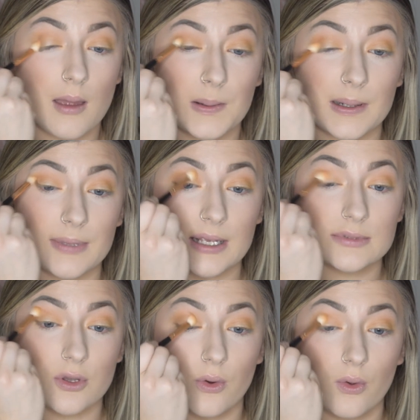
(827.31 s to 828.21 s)
But it becomes
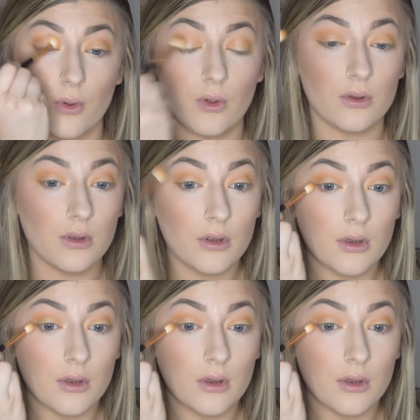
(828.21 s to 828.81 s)
a whole